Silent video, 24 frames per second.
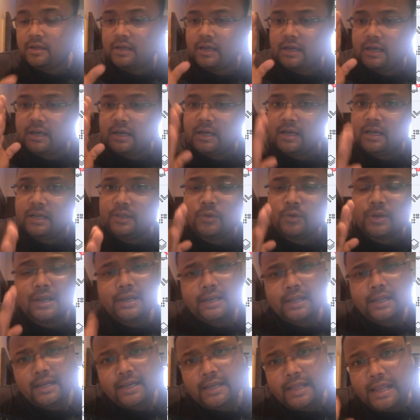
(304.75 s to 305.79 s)
You can
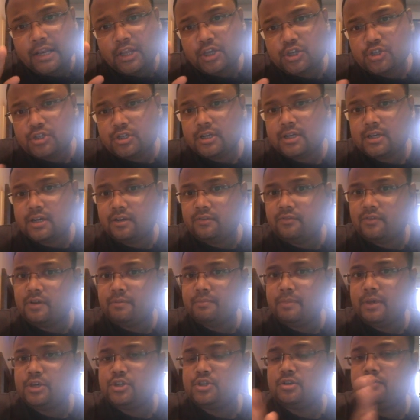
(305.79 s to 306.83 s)
take the additional
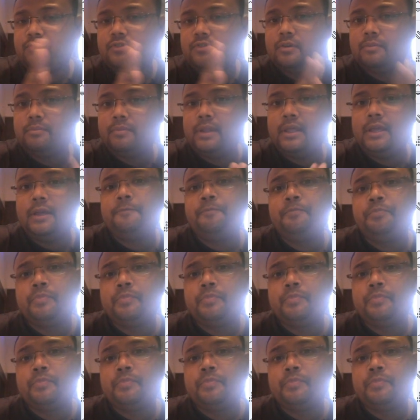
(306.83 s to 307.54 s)
confirmation from the